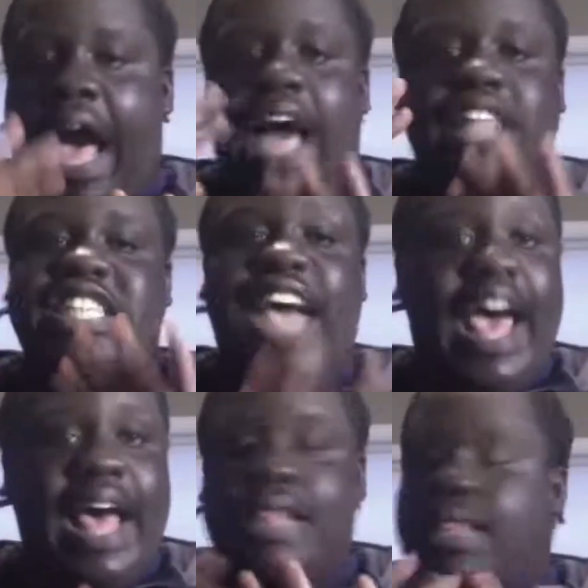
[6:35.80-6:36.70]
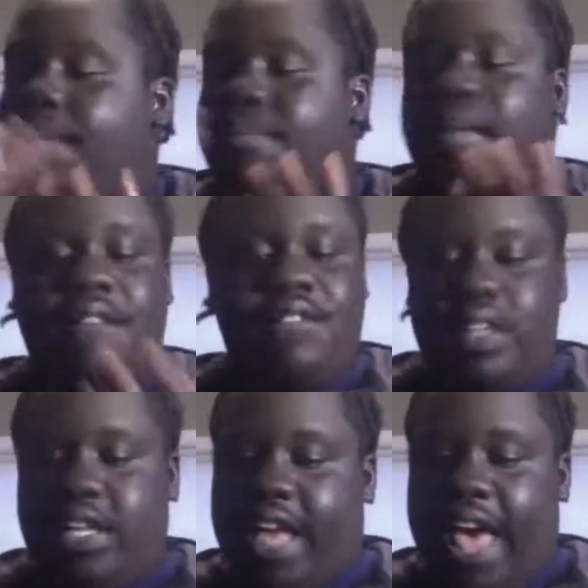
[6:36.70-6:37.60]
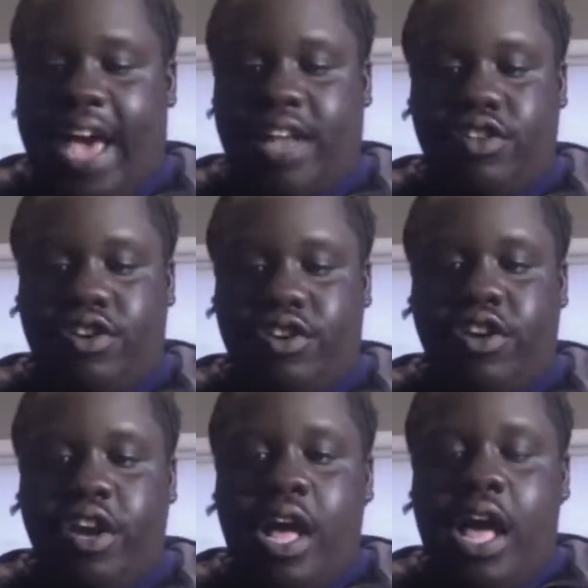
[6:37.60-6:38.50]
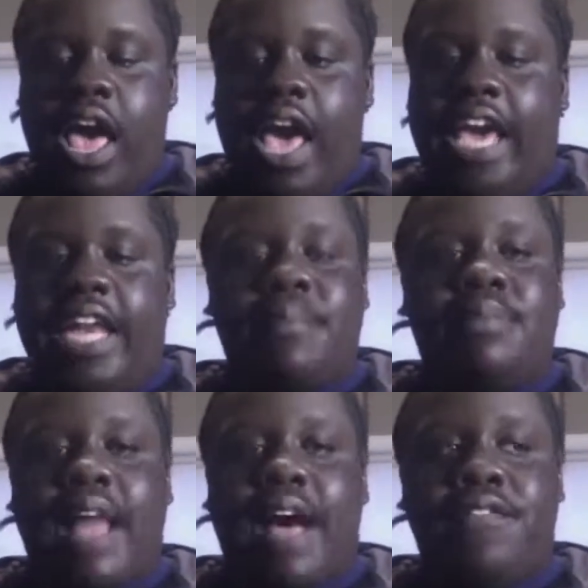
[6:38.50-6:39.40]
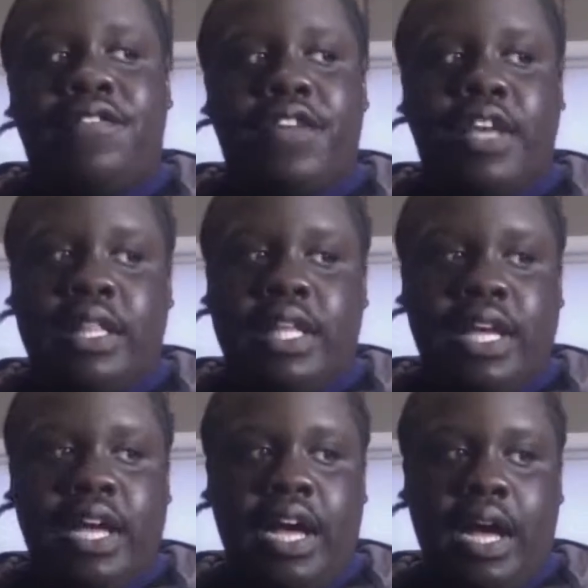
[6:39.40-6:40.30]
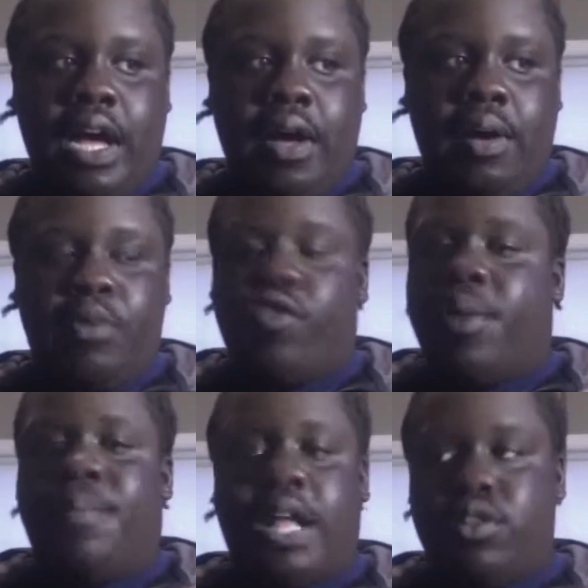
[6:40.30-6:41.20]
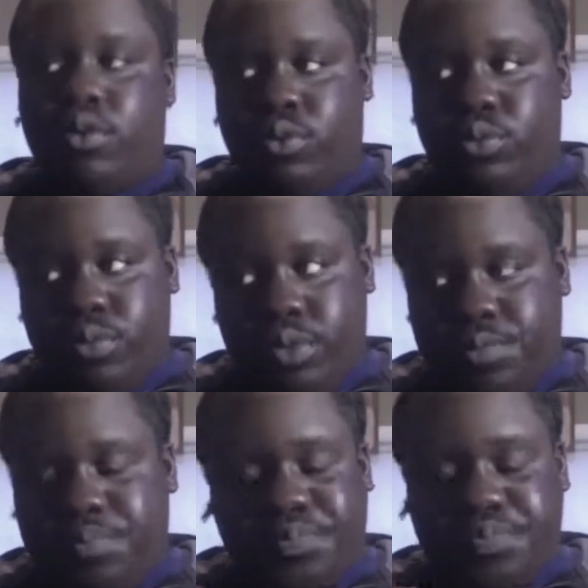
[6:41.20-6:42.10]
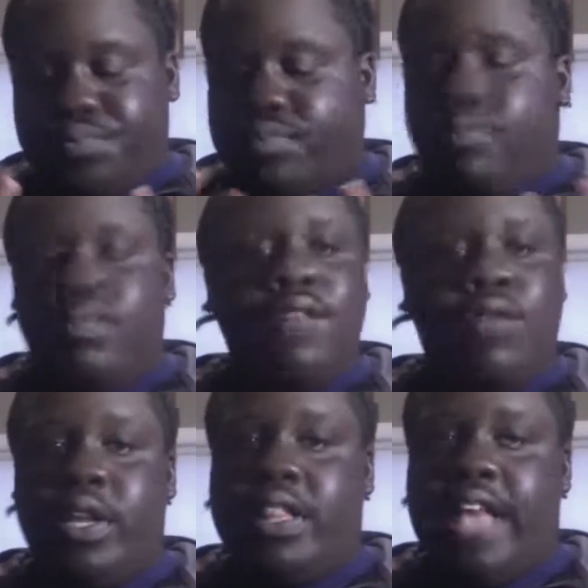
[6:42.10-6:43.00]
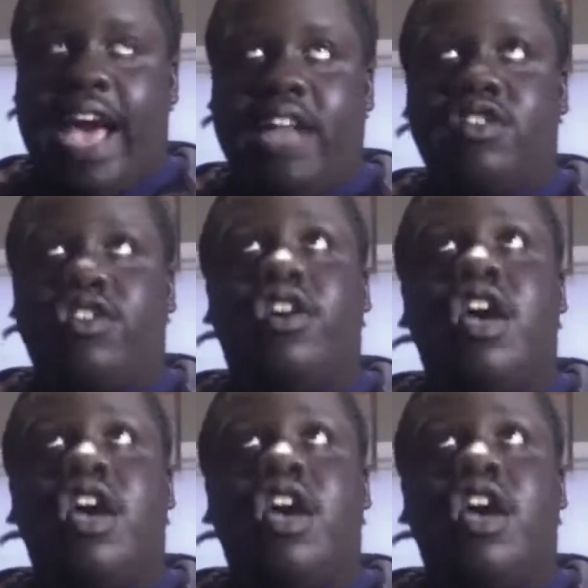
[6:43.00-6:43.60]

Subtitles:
Chaz. I'm not feeling the actor, and I'm not feeling Grandpa Lou's. voice actor.